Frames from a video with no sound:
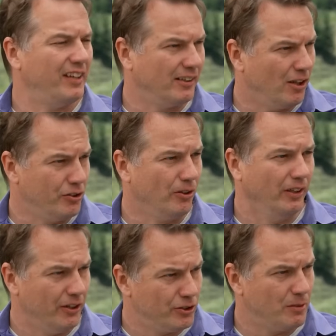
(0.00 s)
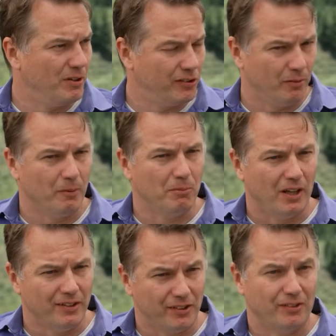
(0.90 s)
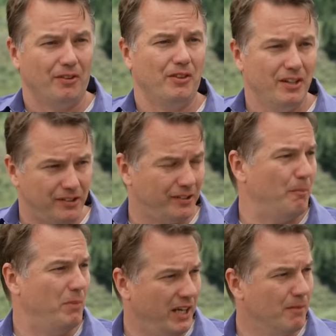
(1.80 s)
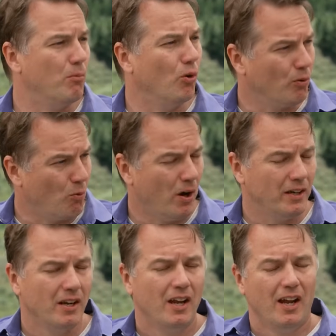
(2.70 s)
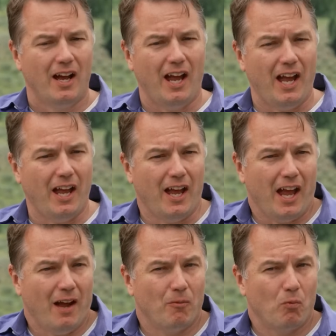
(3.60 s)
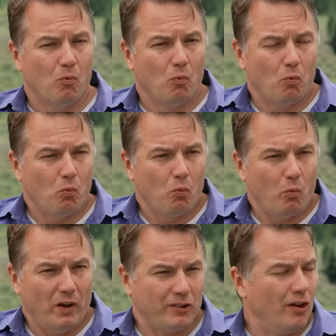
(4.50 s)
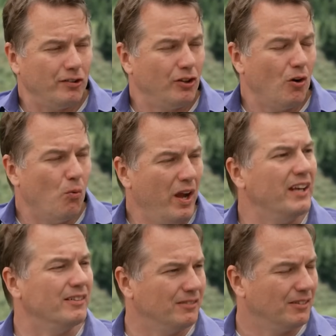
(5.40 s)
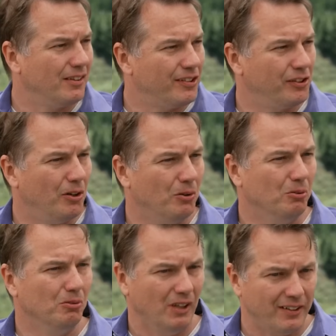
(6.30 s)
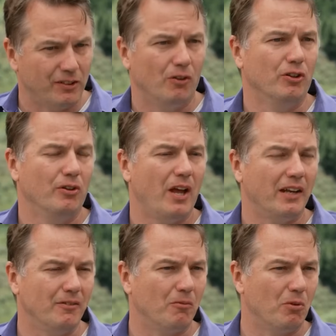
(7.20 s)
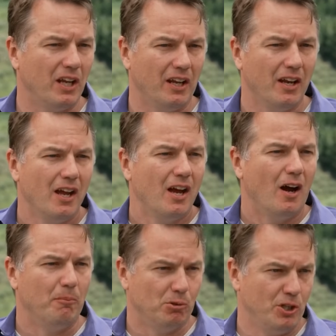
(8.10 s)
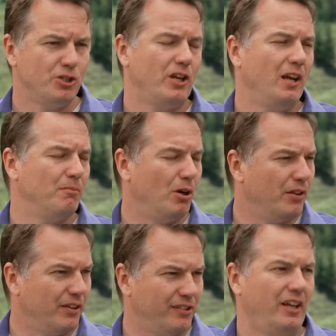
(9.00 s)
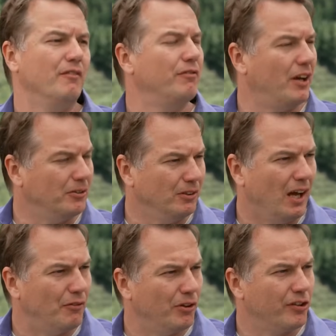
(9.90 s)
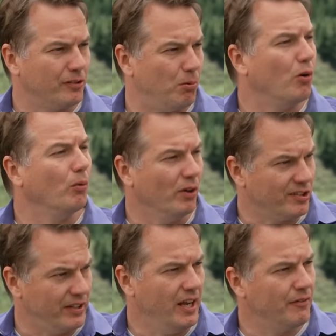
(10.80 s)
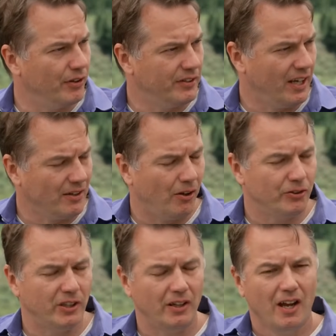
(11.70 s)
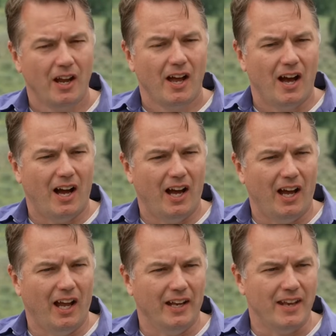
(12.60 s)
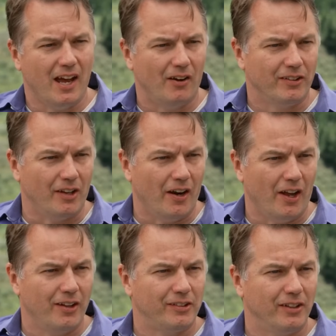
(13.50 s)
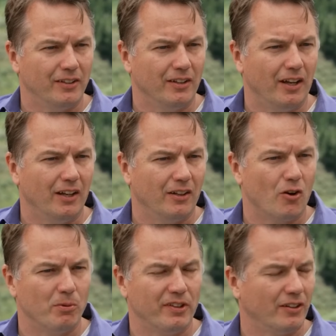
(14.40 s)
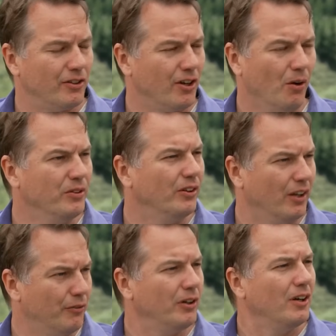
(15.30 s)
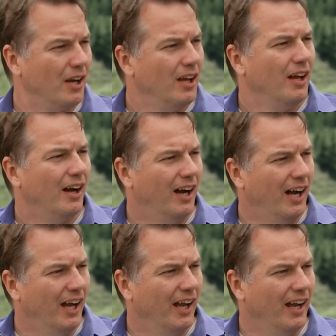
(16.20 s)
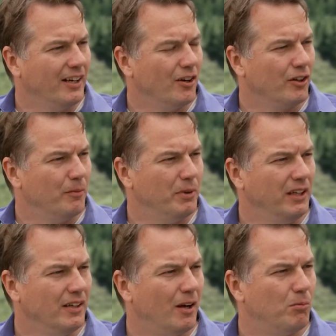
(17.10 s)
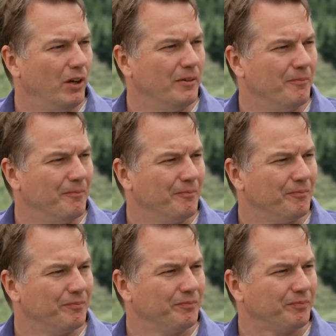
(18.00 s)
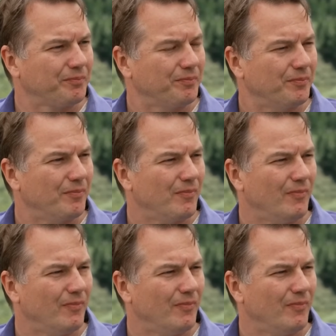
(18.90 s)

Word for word: technological leadership in so many places. This is a big, important one, and it's ours to go win. So let's go do that, and we appreciate both at state and federal level the support we're seeing for the technology, and now it's on us in the corporate sector to go and deliver, and go and compete and help win. There is a real